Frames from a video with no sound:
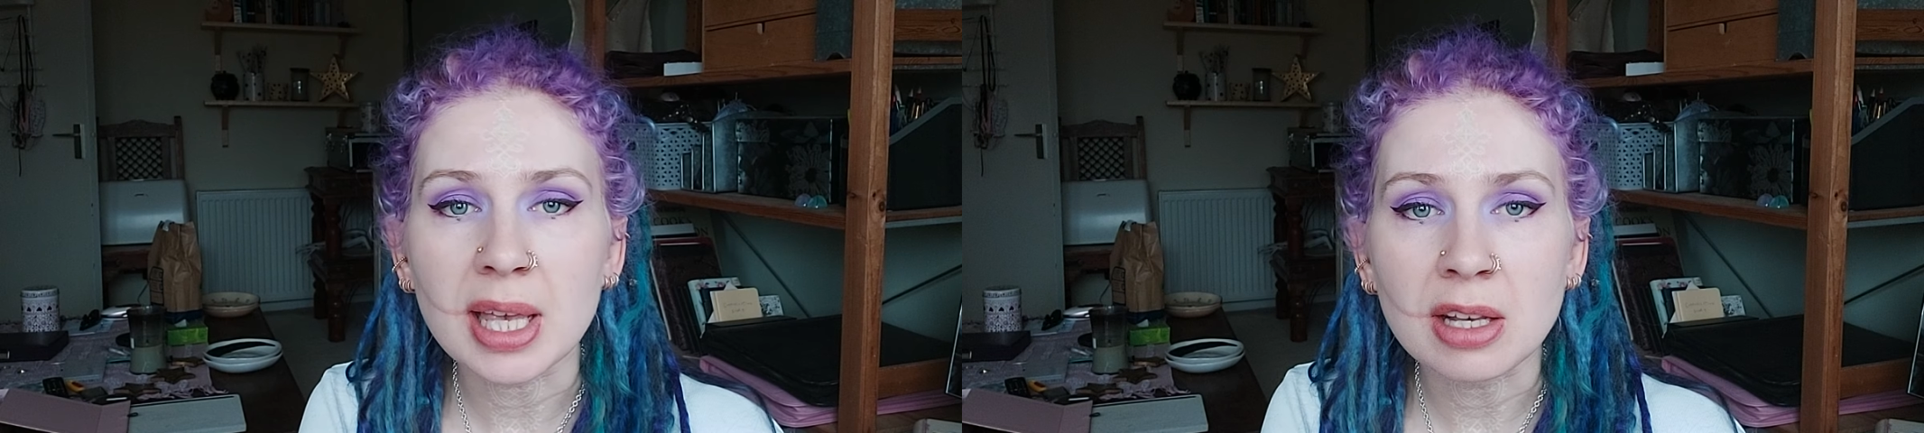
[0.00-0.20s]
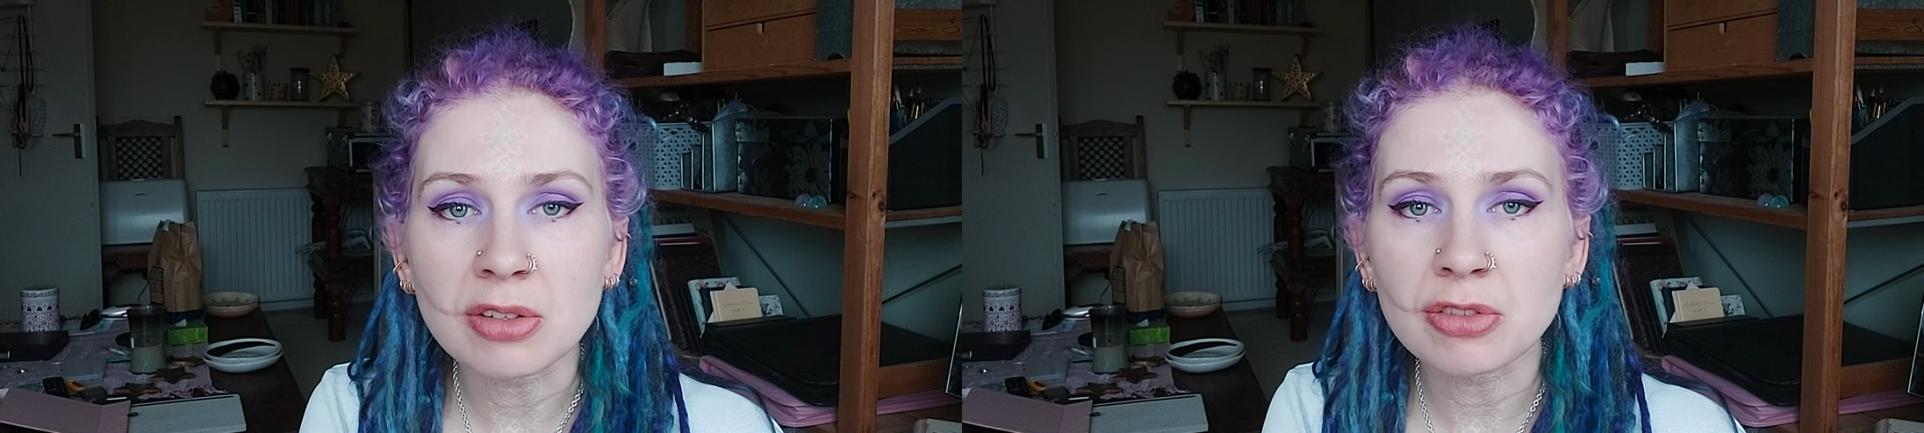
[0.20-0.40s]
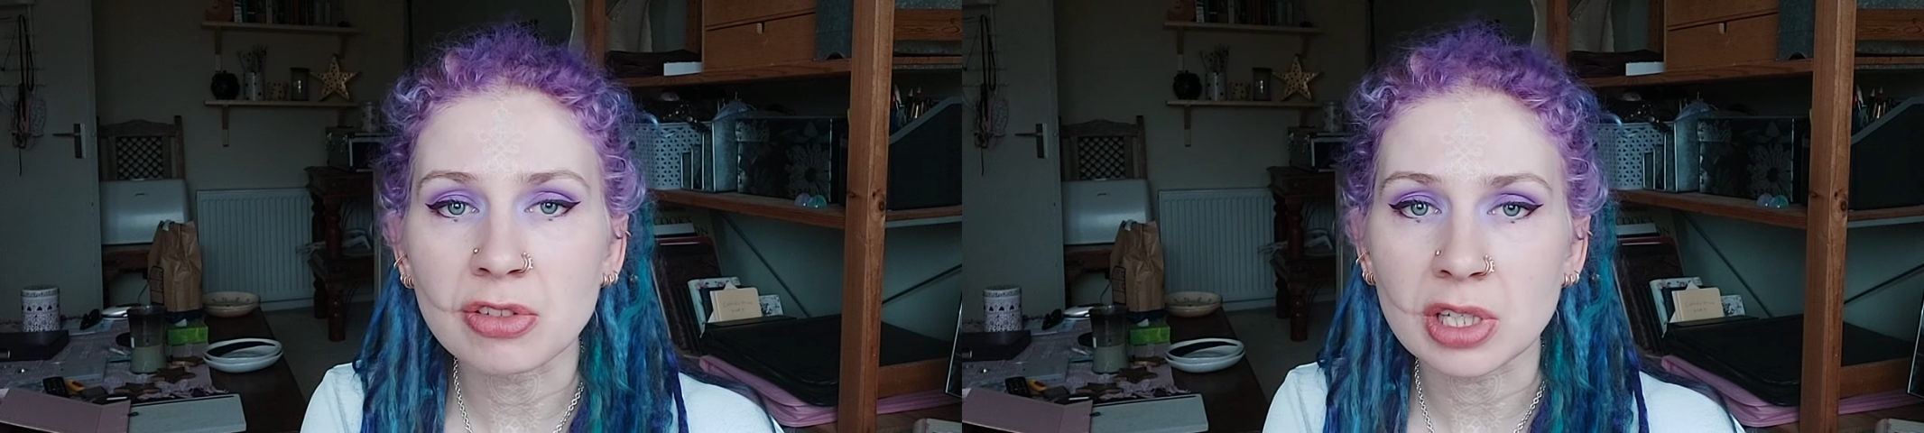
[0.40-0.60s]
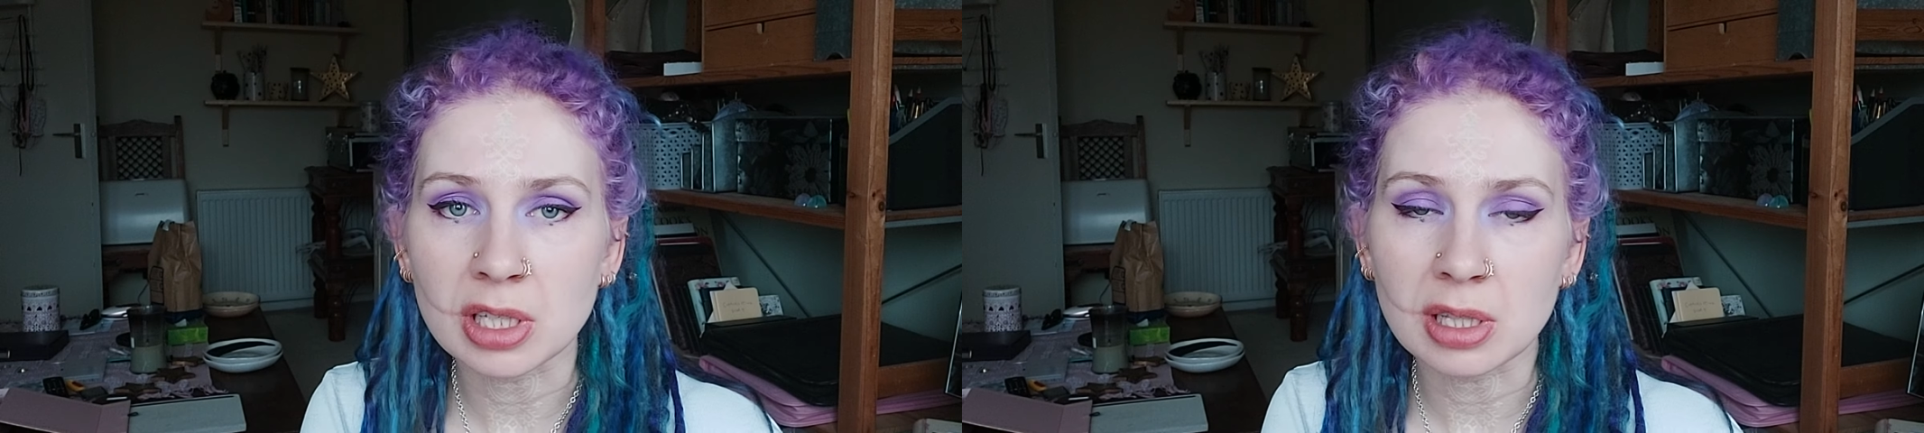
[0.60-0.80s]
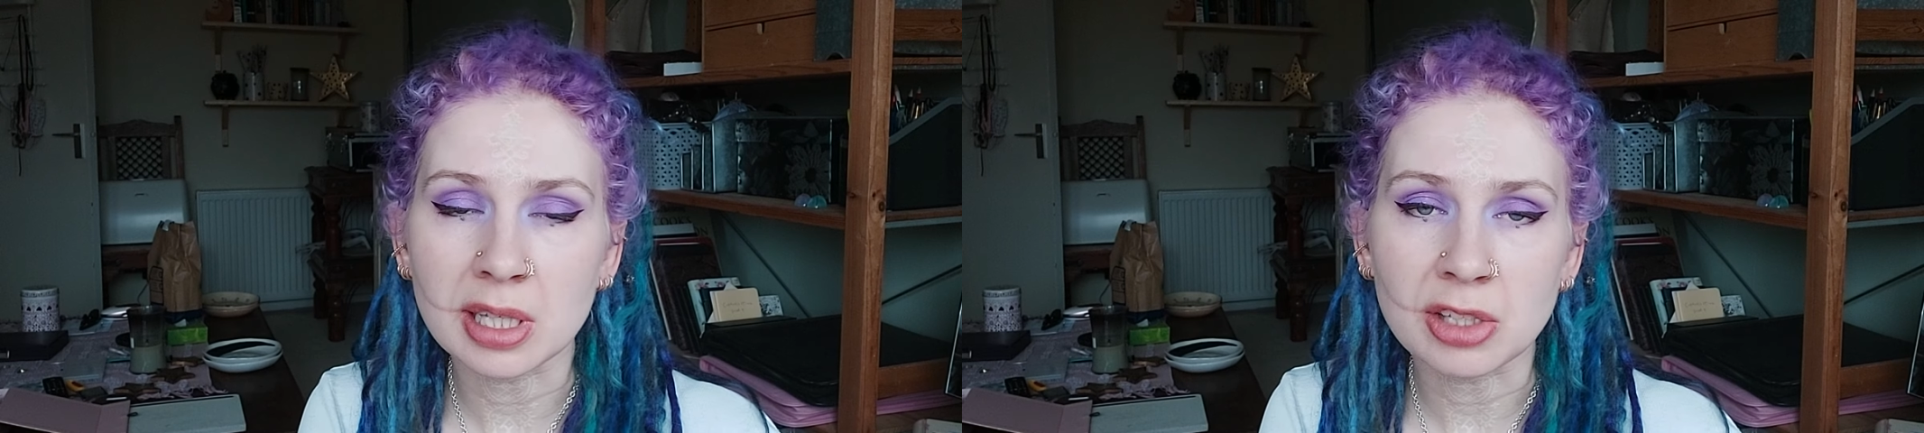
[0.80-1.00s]

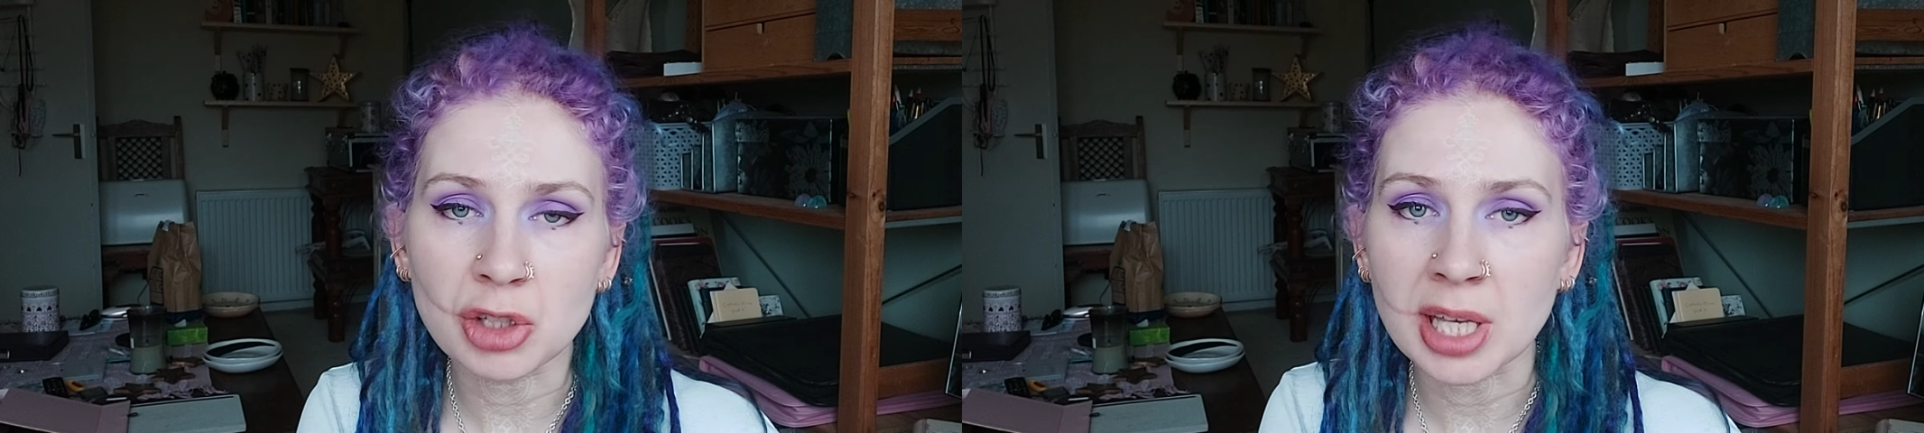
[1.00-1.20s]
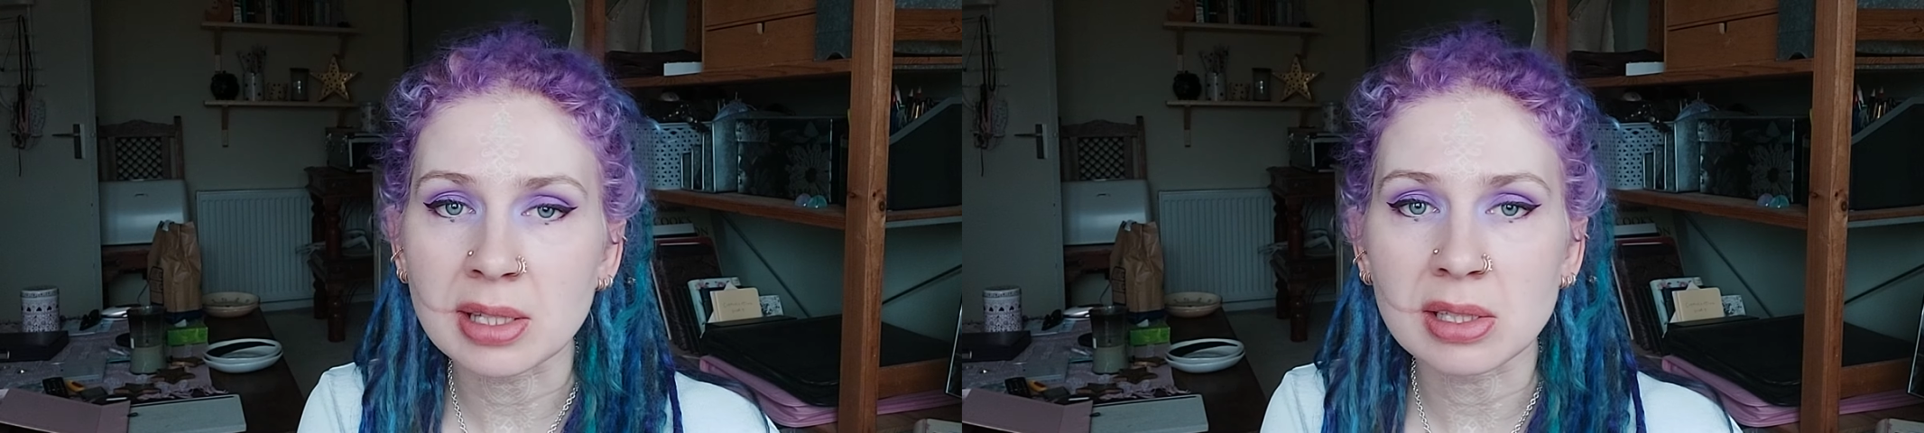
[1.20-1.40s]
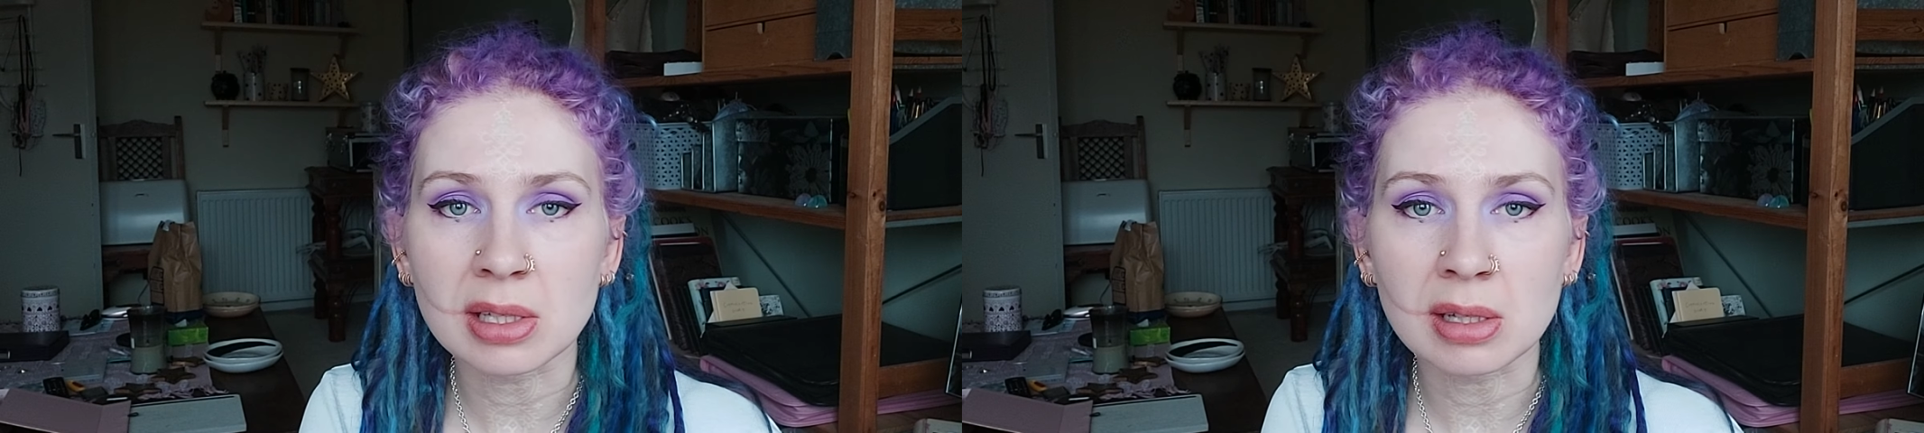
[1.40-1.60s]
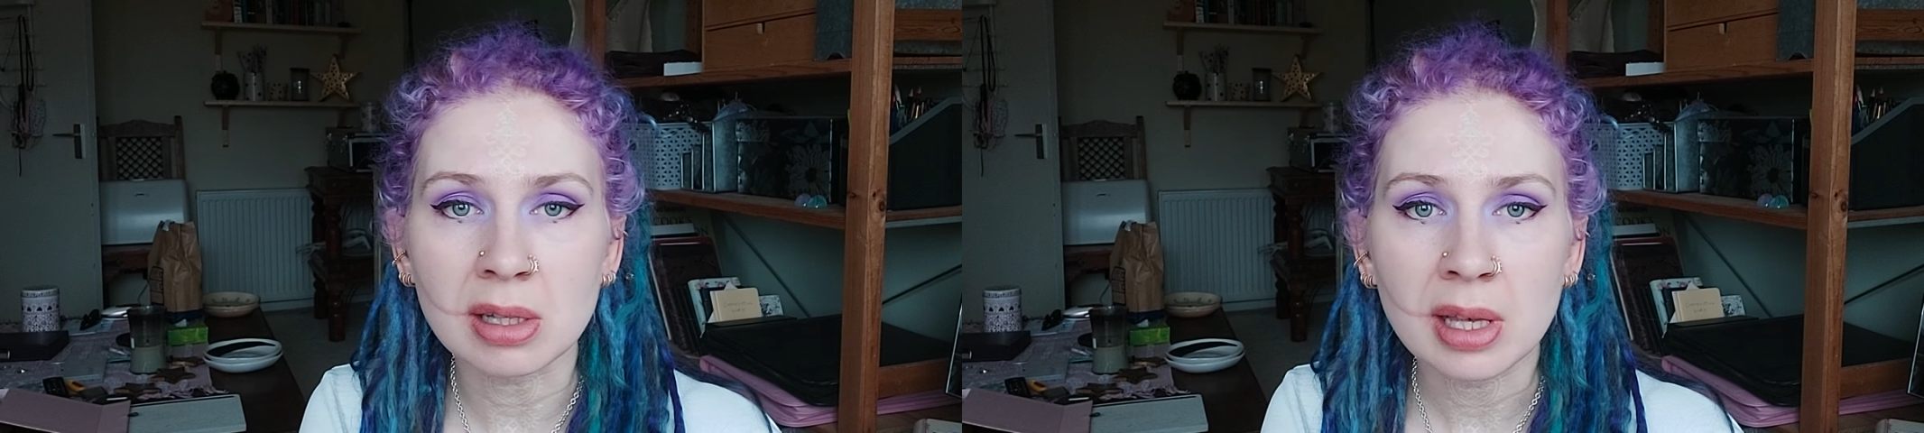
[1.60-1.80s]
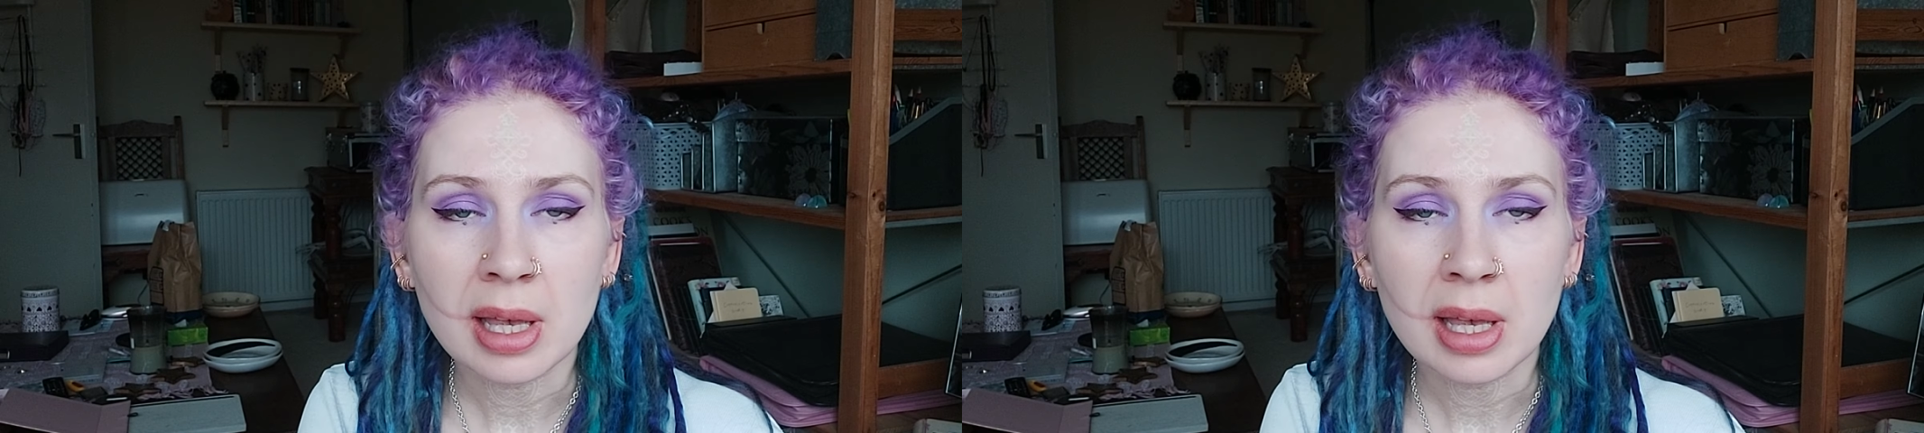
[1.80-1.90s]
infinitely gentle,